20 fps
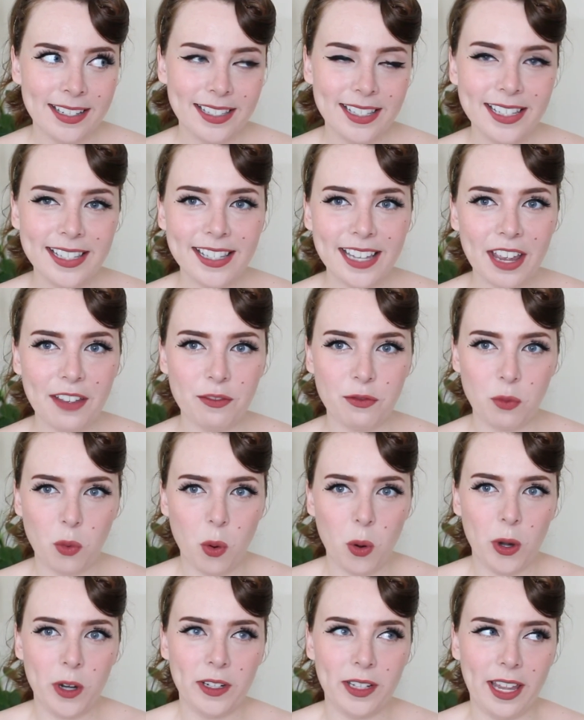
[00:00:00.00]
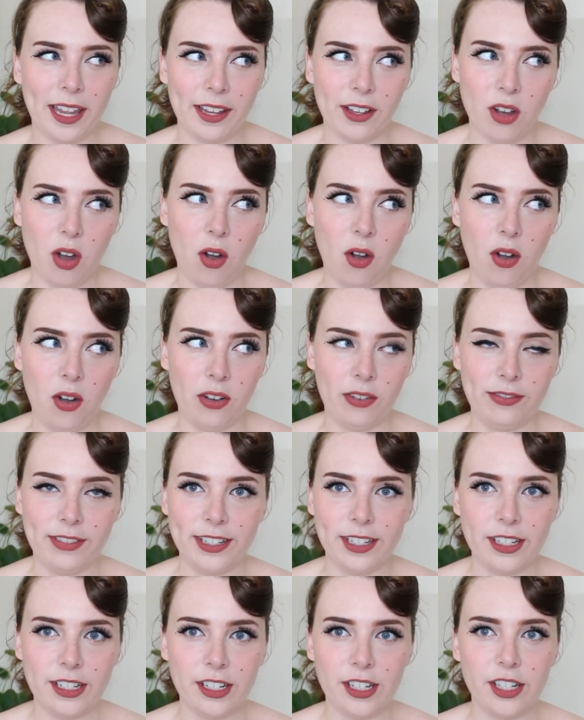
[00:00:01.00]
Since I've worn like all
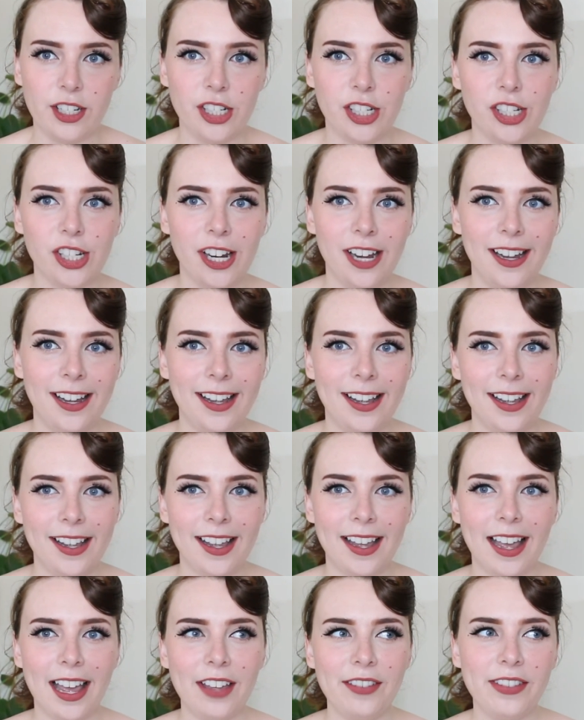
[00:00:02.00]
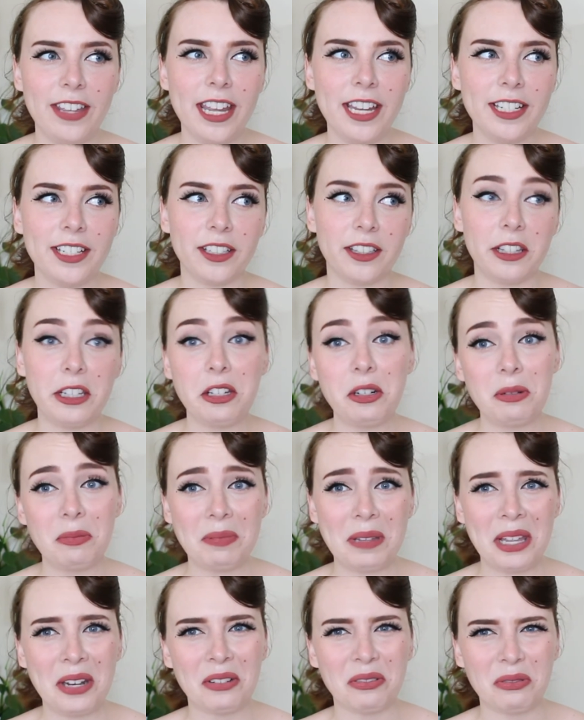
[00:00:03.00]
vintage, I've gained a little
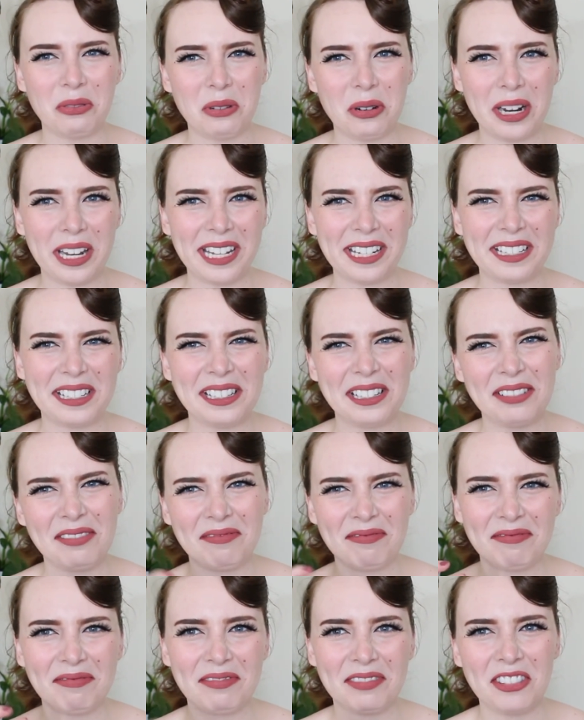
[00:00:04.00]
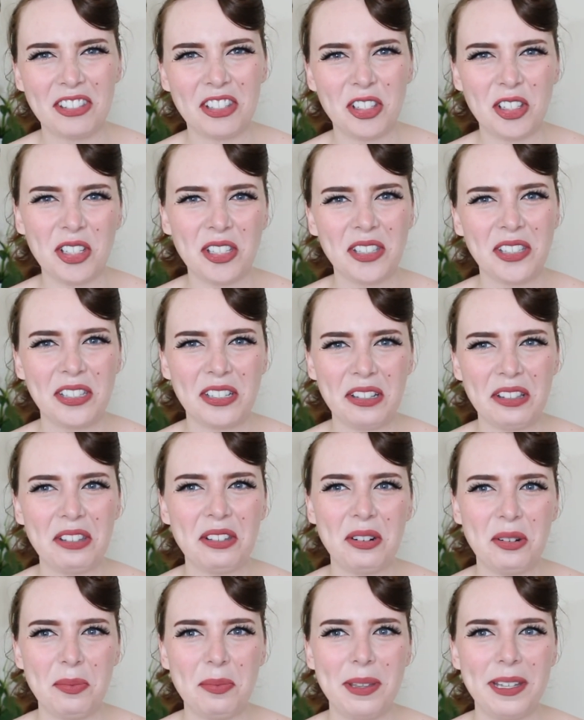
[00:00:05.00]
bit of weight. Just a
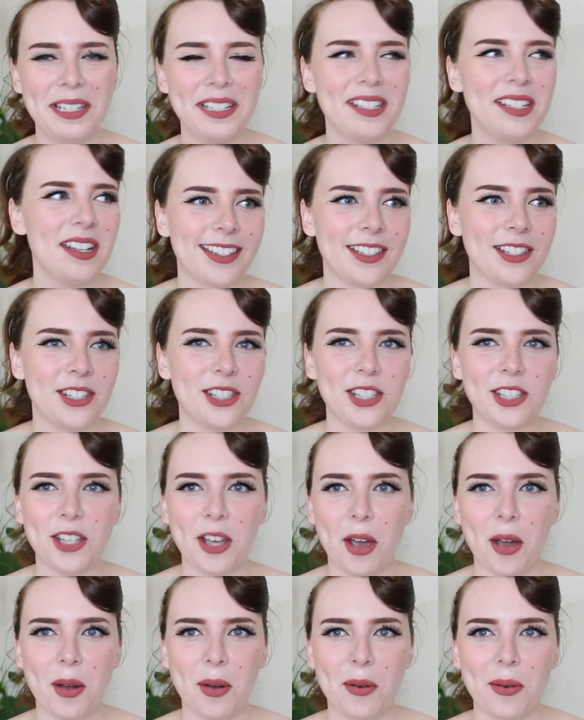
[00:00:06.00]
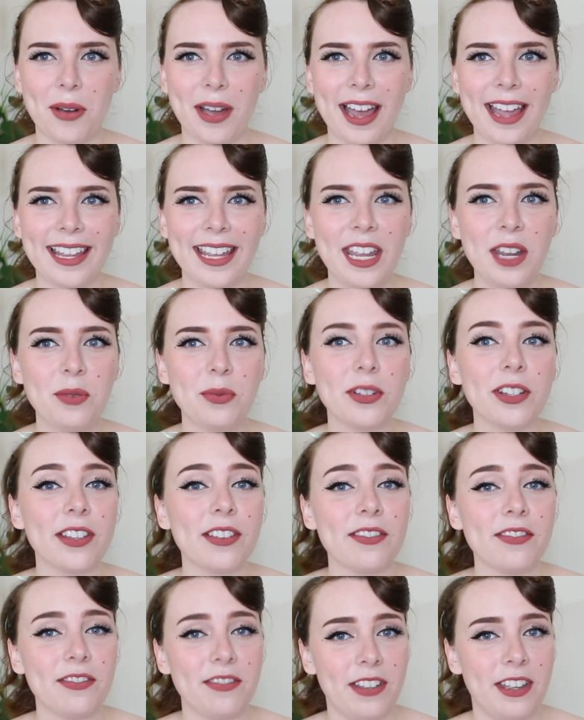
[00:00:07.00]
little bit. So I can't really
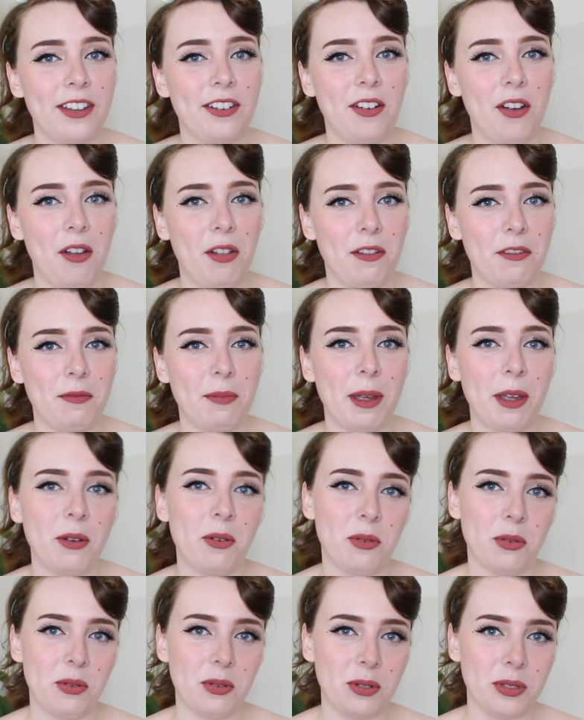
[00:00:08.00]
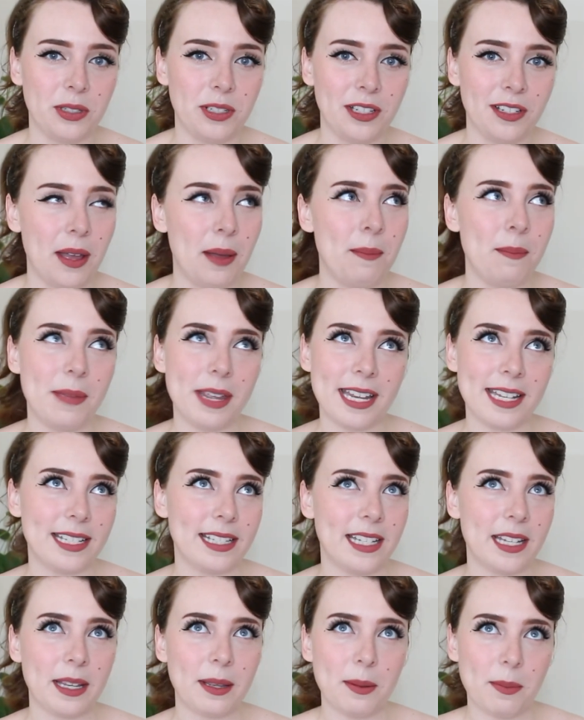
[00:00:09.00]
fit all of my old
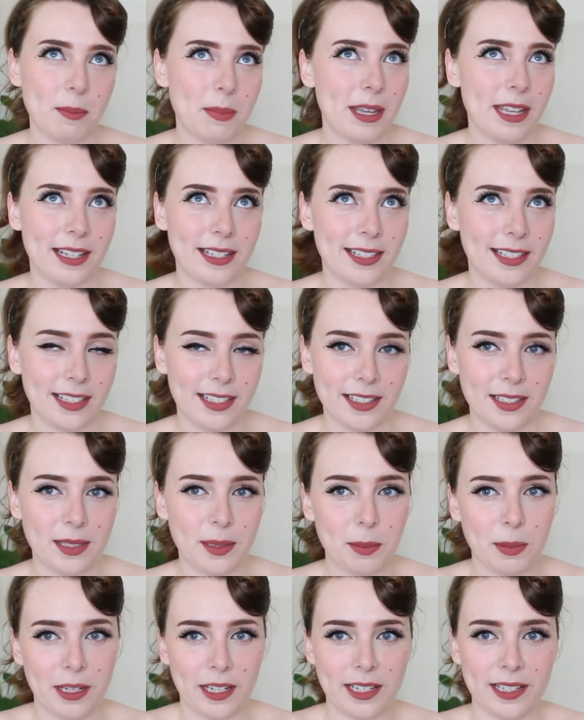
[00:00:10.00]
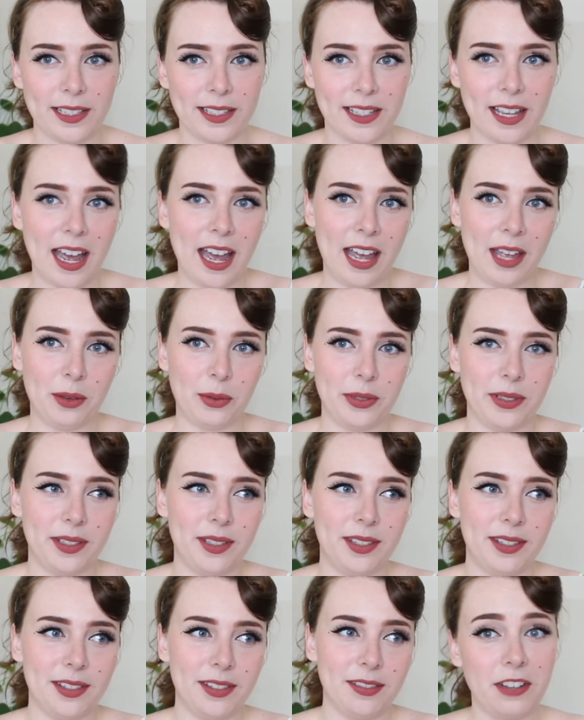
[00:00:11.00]
amazing pieces because I
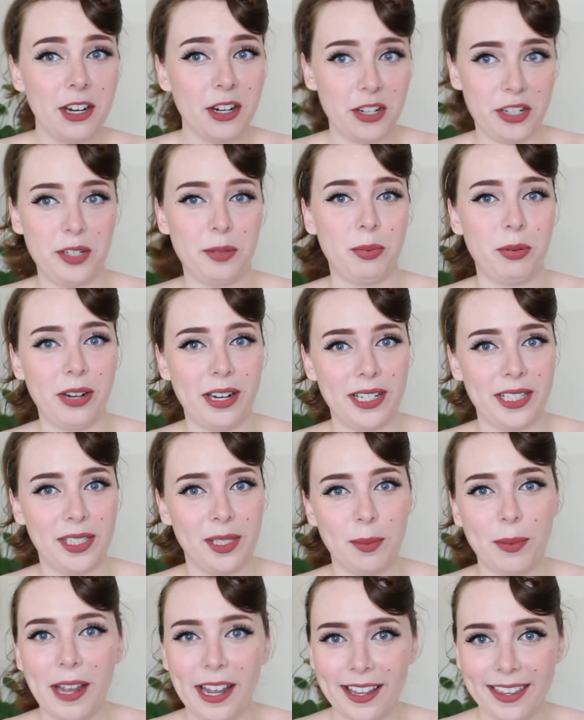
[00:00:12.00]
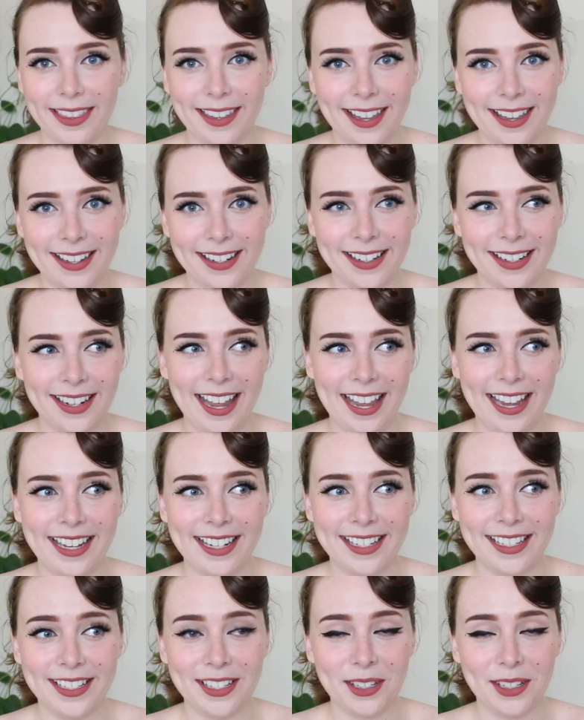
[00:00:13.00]
was very depressed back then and